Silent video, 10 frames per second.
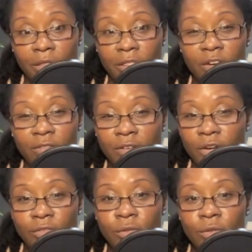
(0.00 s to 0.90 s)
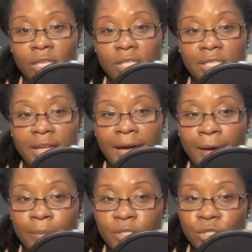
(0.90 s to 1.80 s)
There are very few things that
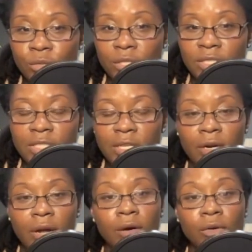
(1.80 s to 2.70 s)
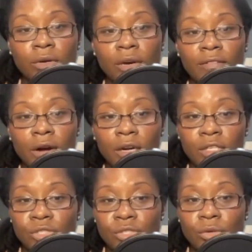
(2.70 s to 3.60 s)
happen to us that are out of our
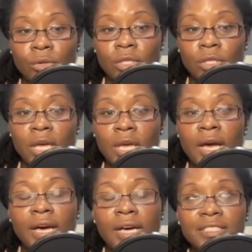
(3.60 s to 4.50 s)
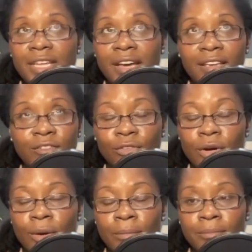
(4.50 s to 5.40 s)
control, aside
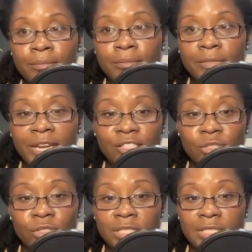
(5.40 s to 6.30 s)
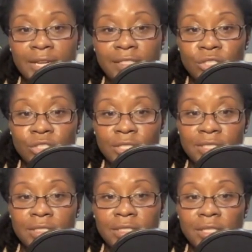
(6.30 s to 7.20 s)
from natural disasters
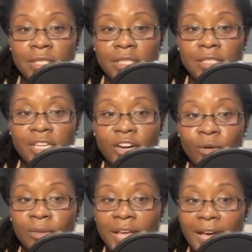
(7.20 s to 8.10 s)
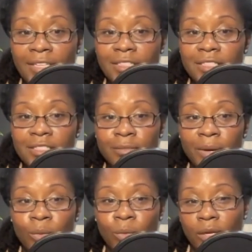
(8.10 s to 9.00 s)
and terrible acts
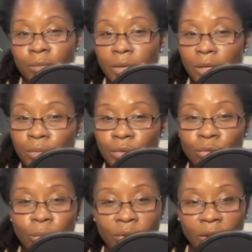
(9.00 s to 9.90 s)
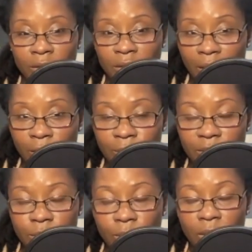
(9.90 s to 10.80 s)
by wicked people who prey on the
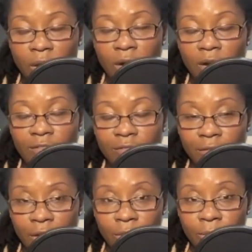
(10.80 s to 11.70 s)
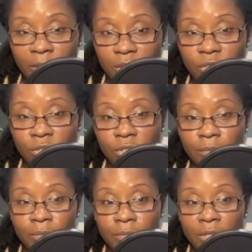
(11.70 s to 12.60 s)
helpless. We are very much
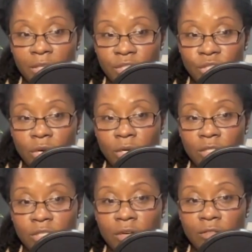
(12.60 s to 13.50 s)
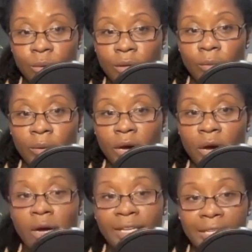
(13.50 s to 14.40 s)
in charge of where we
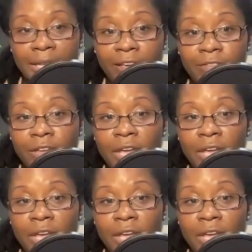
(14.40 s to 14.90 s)
are in life,